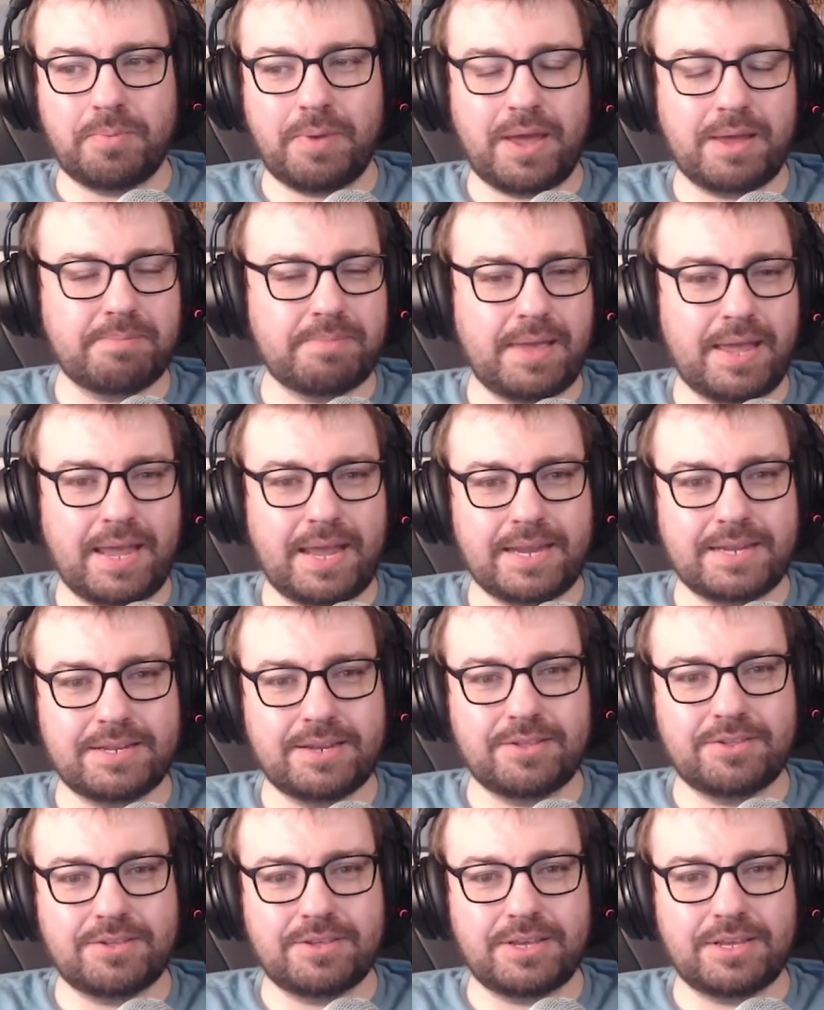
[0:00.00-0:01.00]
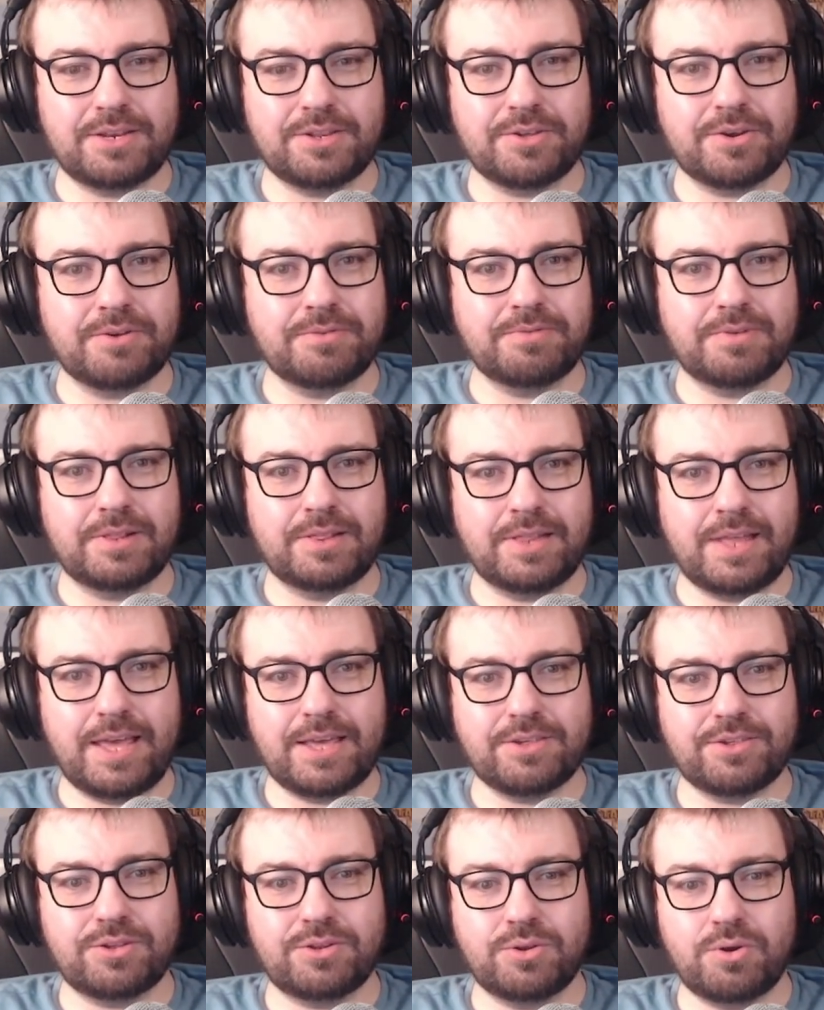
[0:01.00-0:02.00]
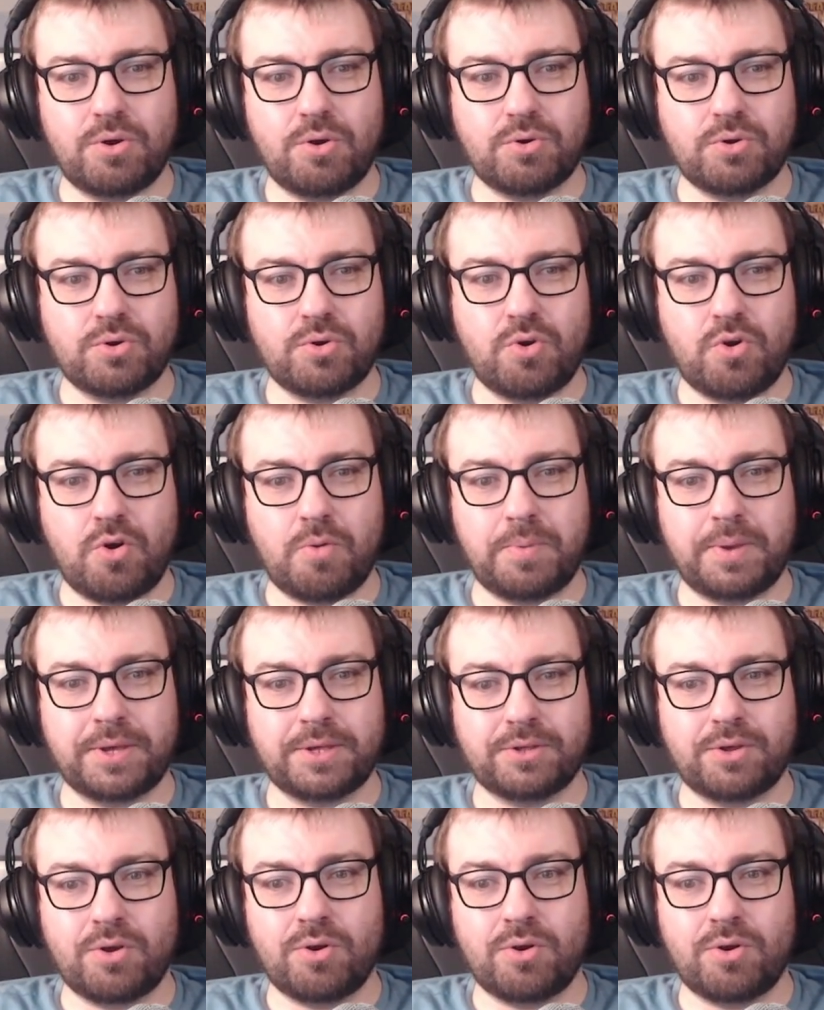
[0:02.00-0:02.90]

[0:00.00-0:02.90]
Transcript: and behind the scenes of Let's Talk Comics,